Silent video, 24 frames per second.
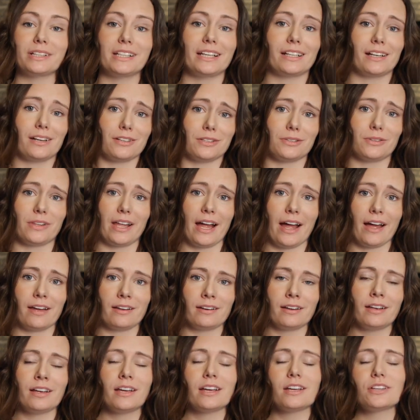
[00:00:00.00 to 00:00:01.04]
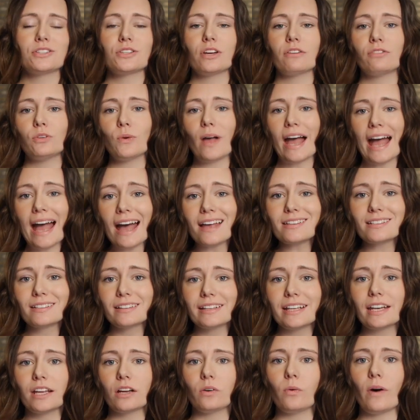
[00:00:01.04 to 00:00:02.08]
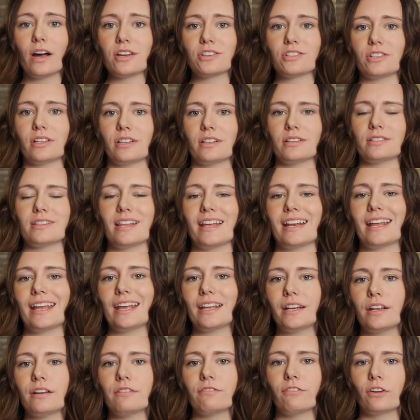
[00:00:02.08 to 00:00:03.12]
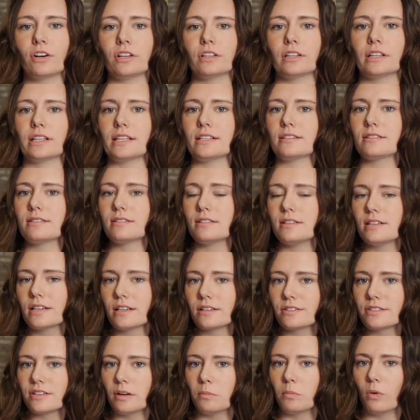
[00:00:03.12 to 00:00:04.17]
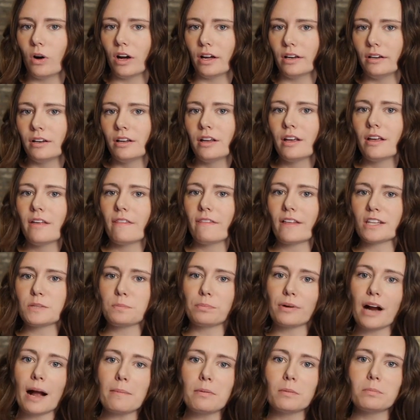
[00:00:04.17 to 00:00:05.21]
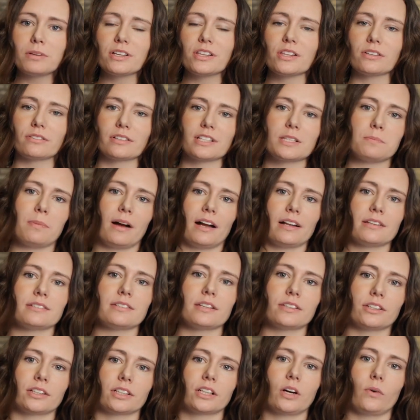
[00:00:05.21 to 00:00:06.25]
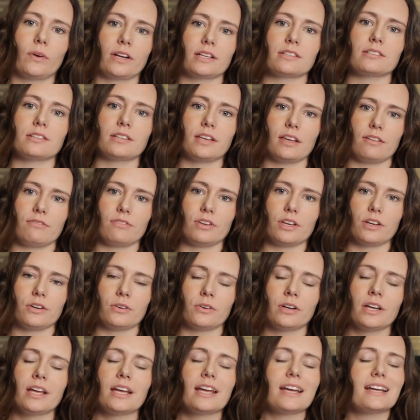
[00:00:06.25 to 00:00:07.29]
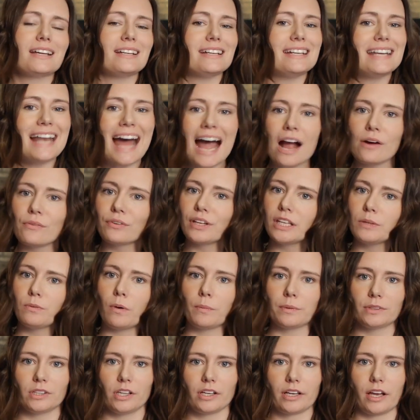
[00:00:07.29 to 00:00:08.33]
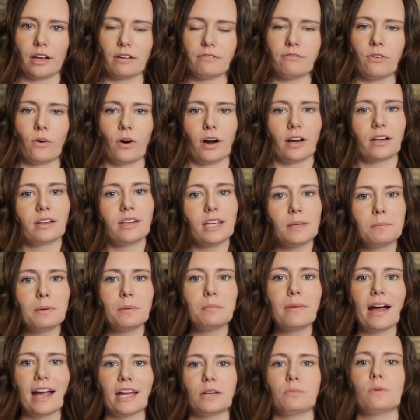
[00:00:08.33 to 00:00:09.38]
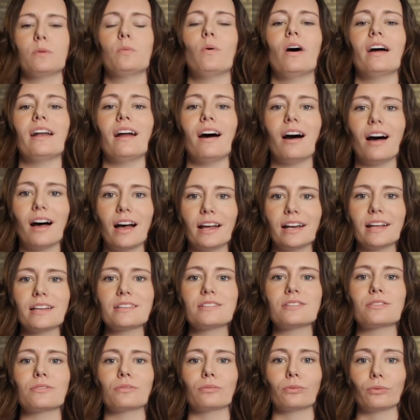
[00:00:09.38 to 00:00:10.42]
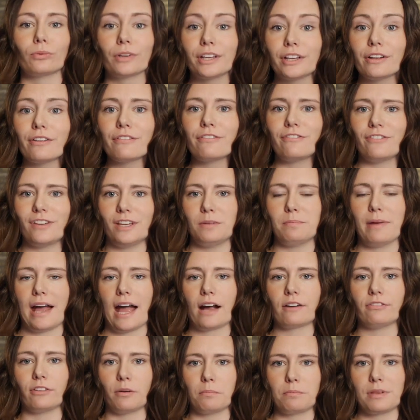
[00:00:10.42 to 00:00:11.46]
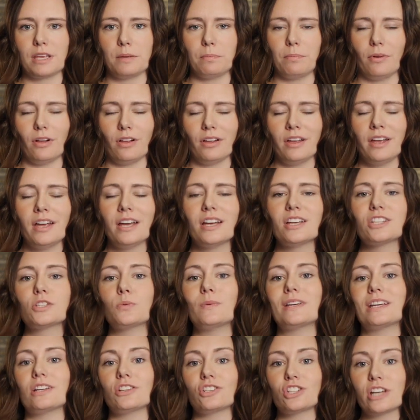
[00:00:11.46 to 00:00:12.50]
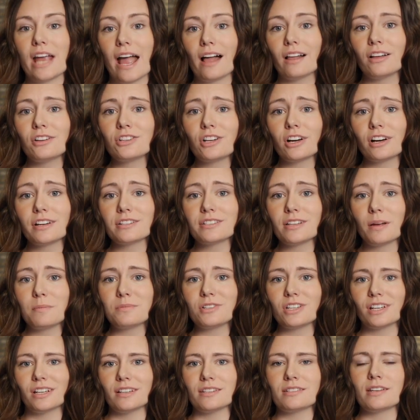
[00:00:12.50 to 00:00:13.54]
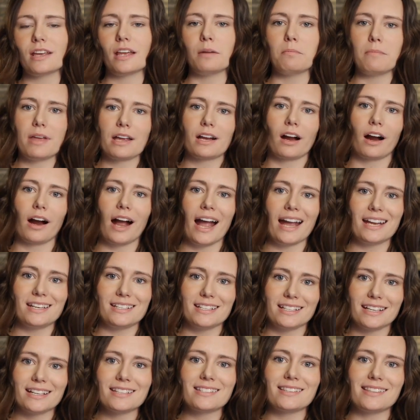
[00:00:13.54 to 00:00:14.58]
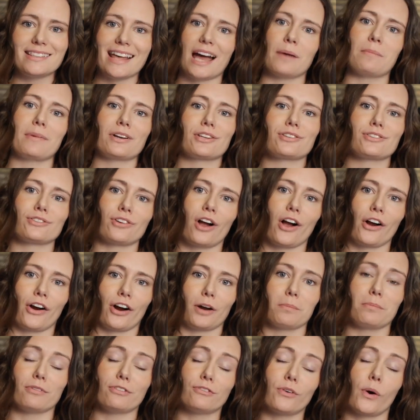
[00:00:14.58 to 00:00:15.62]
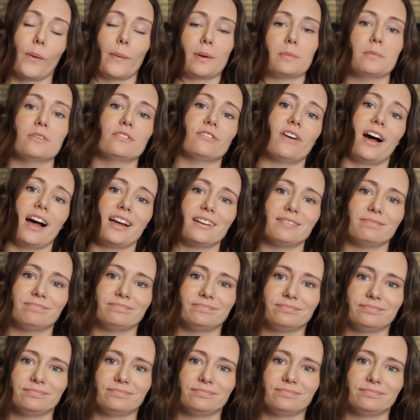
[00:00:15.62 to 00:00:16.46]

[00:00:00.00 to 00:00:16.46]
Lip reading: gonna do that. So if you ask leading questions that inadvertently steer someone, that's probably the response that they're going to give you. Not really what we're looking for. Keep in mind, we want honest, real feedback from people, so we can challenge our assumptions and make our ideas that much stronger before we move on.